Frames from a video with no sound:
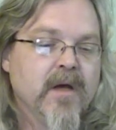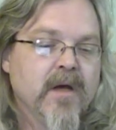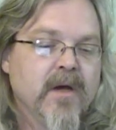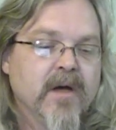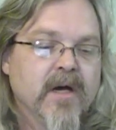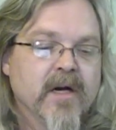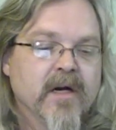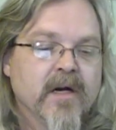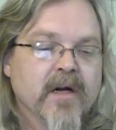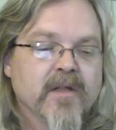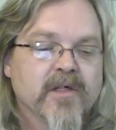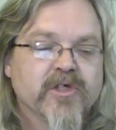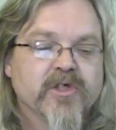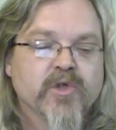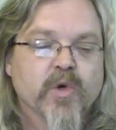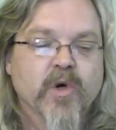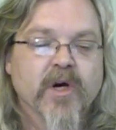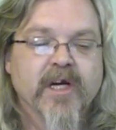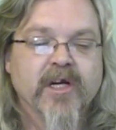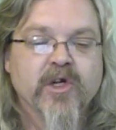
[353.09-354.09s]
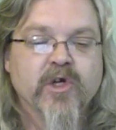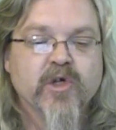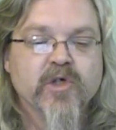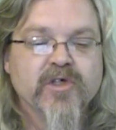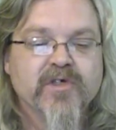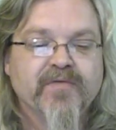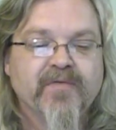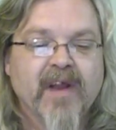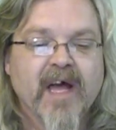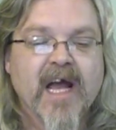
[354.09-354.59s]
We got another story,
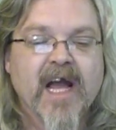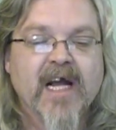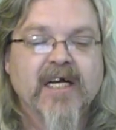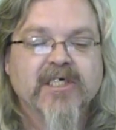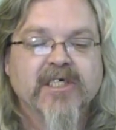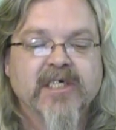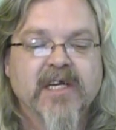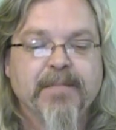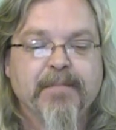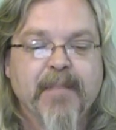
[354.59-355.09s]
newsflash.